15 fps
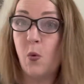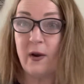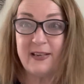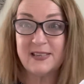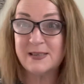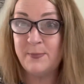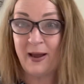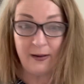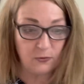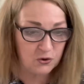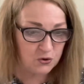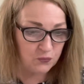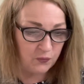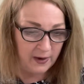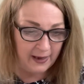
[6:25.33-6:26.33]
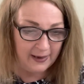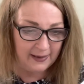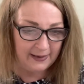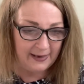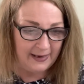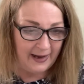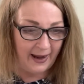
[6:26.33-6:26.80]
it smells
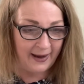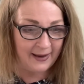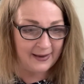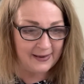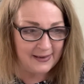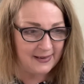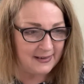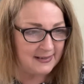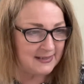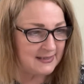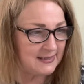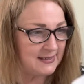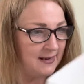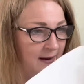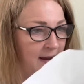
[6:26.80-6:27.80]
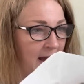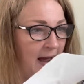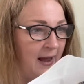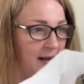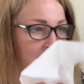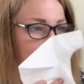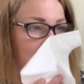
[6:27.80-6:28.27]
really nice.
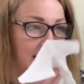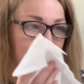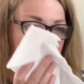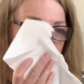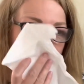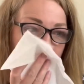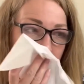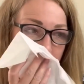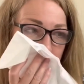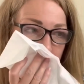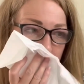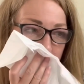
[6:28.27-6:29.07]
I like that.